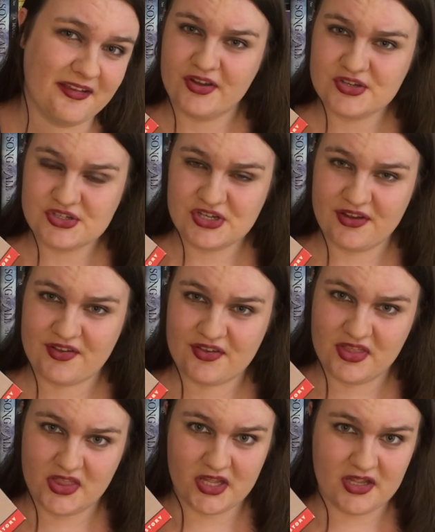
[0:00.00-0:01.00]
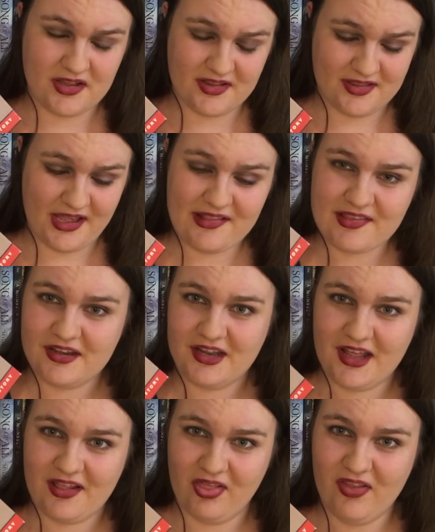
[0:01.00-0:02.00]
There's just the
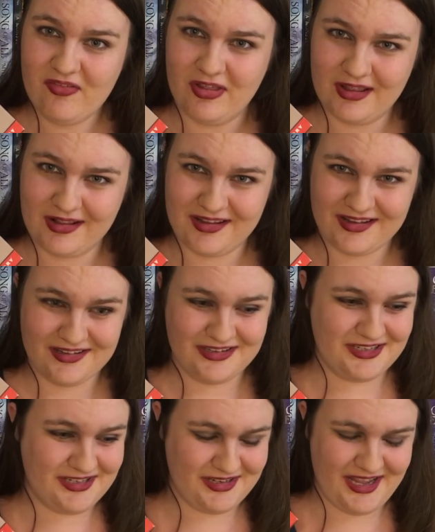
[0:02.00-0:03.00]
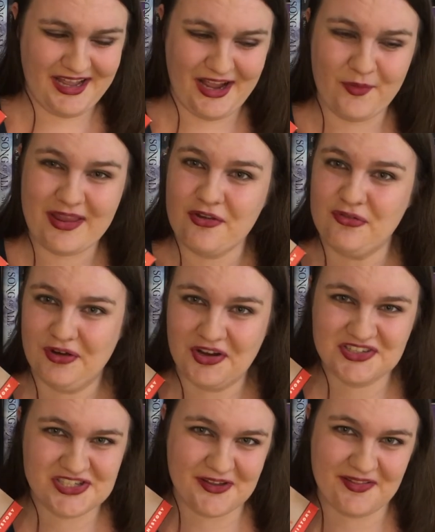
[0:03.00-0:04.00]
day-to-day living and how he
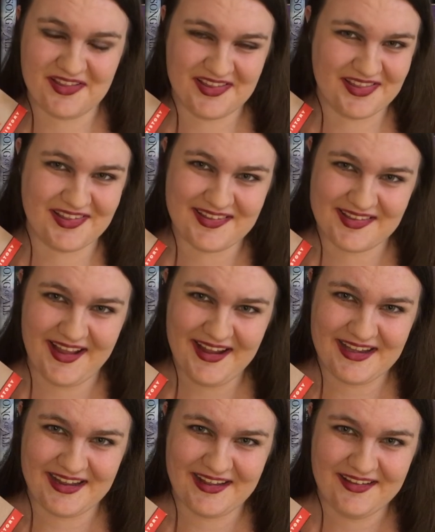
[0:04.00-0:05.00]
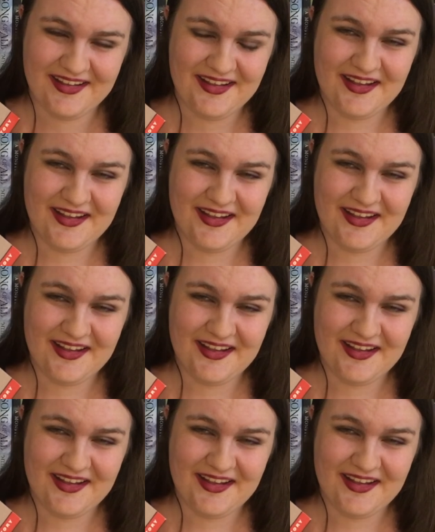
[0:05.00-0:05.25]
functions in society